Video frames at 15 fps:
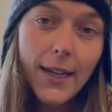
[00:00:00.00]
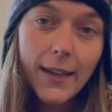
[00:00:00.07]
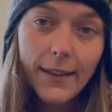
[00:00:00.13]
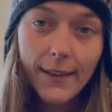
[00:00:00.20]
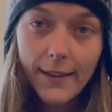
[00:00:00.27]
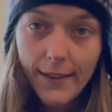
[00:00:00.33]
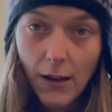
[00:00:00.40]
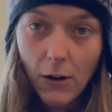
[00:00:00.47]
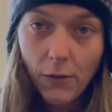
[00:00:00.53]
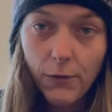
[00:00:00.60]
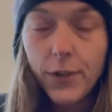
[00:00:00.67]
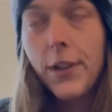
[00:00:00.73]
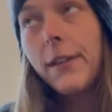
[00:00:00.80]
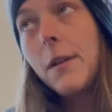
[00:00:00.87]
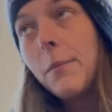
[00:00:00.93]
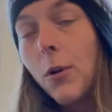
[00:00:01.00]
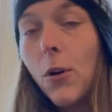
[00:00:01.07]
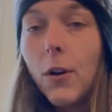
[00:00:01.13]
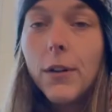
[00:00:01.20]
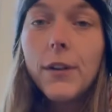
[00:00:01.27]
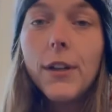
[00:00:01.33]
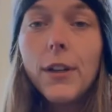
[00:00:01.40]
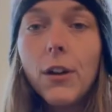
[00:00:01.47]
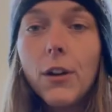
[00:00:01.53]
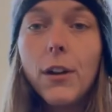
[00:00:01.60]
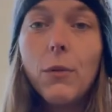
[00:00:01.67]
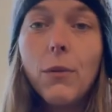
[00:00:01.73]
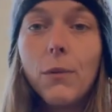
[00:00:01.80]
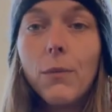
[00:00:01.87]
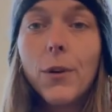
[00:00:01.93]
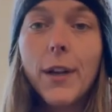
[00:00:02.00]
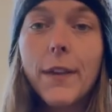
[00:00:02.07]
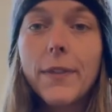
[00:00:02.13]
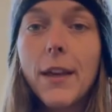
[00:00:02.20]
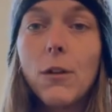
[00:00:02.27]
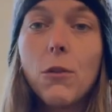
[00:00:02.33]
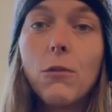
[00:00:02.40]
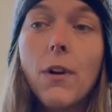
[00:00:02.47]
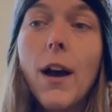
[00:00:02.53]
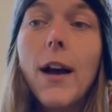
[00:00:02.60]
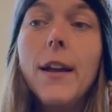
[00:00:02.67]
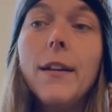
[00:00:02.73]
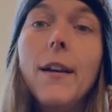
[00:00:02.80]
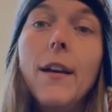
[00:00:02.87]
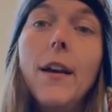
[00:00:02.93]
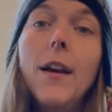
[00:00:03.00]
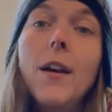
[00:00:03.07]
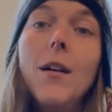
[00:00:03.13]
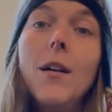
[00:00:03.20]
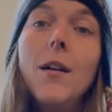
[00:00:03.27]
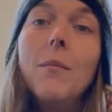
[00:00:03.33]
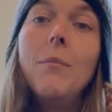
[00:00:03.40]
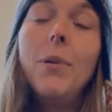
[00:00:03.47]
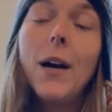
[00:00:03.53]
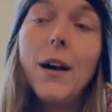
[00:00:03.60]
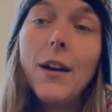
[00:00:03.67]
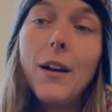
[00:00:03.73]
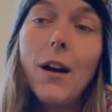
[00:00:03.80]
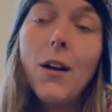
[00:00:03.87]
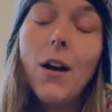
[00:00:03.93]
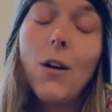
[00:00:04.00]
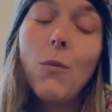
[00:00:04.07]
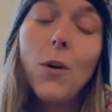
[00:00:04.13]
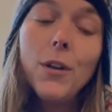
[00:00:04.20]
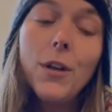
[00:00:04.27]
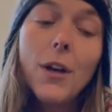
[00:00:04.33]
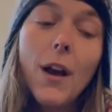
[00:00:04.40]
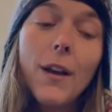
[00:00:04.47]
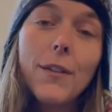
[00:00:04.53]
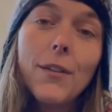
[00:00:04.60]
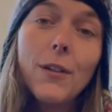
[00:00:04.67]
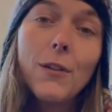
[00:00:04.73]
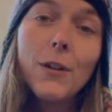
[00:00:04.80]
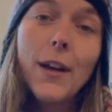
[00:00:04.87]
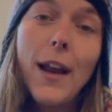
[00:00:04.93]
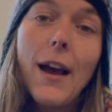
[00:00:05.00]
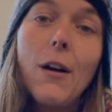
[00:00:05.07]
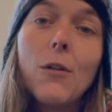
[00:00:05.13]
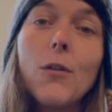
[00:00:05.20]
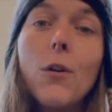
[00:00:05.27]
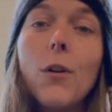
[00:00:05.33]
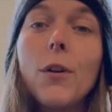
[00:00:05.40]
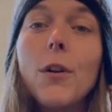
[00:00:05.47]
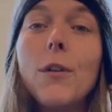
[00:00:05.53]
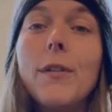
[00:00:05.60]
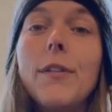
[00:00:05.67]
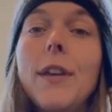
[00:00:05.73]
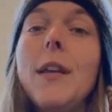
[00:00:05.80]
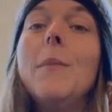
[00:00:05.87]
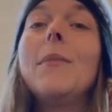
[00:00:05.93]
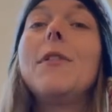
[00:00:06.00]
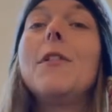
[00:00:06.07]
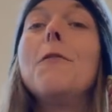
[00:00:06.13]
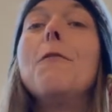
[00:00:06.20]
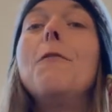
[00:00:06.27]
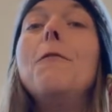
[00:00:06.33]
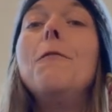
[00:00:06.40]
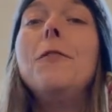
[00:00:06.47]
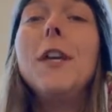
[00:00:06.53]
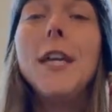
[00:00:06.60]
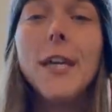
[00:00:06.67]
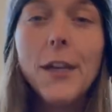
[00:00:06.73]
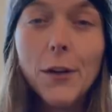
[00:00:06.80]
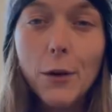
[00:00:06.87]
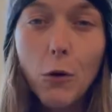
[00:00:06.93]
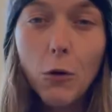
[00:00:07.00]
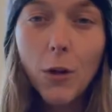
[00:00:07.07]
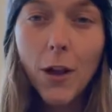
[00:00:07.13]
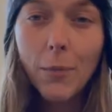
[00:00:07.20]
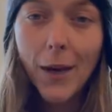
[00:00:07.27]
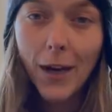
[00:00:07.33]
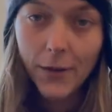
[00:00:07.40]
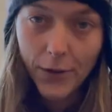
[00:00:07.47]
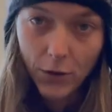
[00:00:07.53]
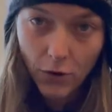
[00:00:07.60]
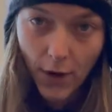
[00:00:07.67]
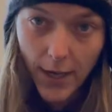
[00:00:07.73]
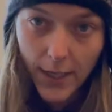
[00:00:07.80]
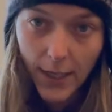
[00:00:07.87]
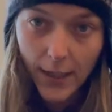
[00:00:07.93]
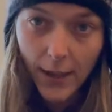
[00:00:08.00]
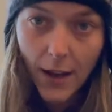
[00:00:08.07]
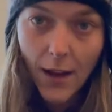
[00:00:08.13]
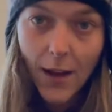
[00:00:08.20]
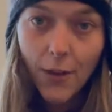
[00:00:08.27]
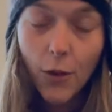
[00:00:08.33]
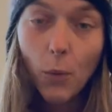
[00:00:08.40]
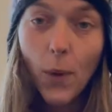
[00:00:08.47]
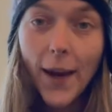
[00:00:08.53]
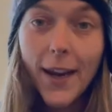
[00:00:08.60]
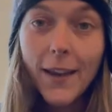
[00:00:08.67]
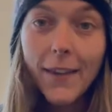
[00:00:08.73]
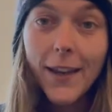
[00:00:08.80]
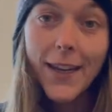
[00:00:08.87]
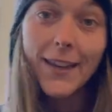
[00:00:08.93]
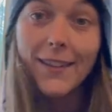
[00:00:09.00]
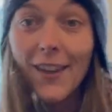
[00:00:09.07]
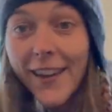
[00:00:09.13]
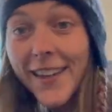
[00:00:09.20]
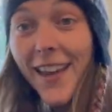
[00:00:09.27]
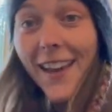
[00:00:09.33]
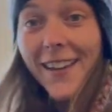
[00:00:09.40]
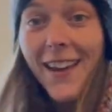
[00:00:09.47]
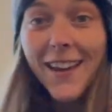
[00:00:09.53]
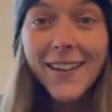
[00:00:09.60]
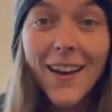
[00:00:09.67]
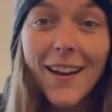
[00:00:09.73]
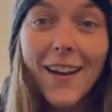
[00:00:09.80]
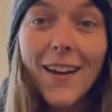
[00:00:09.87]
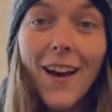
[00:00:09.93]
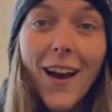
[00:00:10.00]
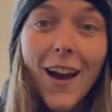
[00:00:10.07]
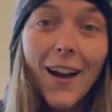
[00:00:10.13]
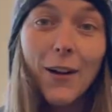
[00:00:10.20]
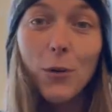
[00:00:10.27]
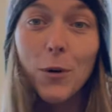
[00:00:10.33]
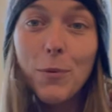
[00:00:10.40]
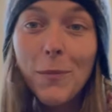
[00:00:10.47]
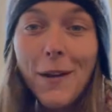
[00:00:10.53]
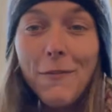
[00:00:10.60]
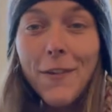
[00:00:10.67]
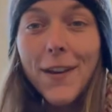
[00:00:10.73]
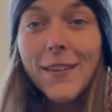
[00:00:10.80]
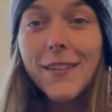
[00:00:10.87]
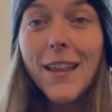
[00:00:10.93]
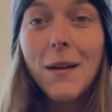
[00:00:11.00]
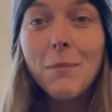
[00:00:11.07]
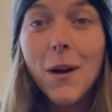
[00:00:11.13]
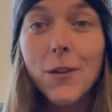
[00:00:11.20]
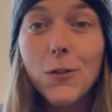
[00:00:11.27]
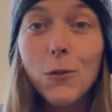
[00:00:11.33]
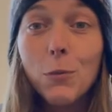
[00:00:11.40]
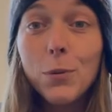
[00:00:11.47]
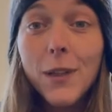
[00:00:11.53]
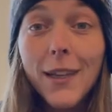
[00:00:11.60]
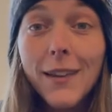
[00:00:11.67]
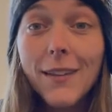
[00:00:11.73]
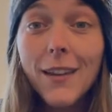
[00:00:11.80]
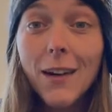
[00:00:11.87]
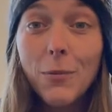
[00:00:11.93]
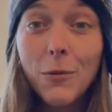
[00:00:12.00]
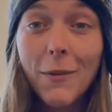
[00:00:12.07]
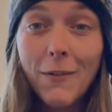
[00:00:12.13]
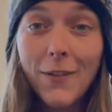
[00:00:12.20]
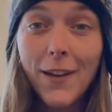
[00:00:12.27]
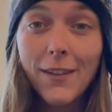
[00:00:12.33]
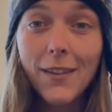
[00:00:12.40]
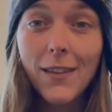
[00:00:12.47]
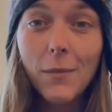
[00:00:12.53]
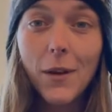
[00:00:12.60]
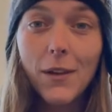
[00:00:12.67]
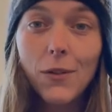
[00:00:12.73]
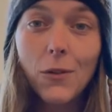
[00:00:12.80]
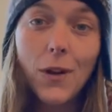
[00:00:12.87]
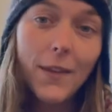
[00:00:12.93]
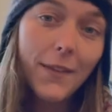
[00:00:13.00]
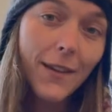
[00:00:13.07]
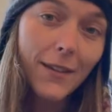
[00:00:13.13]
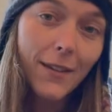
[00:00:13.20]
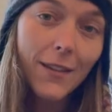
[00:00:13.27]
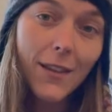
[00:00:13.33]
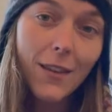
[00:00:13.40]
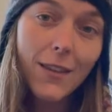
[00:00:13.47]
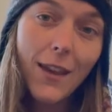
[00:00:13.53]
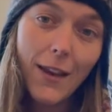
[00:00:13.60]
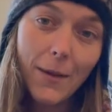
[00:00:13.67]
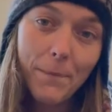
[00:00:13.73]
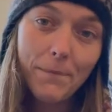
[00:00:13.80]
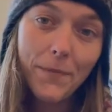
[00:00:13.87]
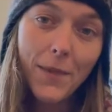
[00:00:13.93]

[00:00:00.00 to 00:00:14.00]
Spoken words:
itself, which is important, you know, you want to get that all right, but I want you guys to look at how Gordo seems to feel about the training. The way that he's like, yeah, I want to put my face in that muzzle. Please, can I put my face in the muzzle? And this is the thing.